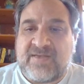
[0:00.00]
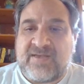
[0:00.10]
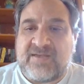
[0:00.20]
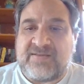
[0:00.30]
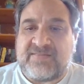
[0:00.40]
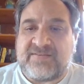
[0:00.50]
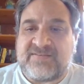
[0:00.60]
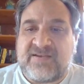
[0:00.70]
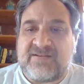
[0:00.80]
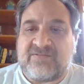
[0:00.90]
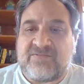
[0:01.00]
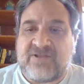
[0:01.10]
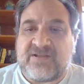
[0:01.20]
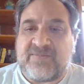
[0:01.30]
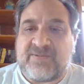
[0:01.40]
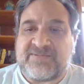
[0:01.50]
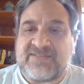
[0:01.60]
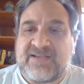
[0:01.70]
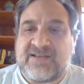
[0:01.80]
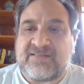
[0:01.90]
And in the tunnel, we're not going to be able to
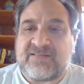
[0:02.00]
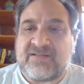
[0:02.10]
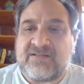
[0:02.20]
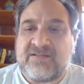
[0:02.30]
see anything.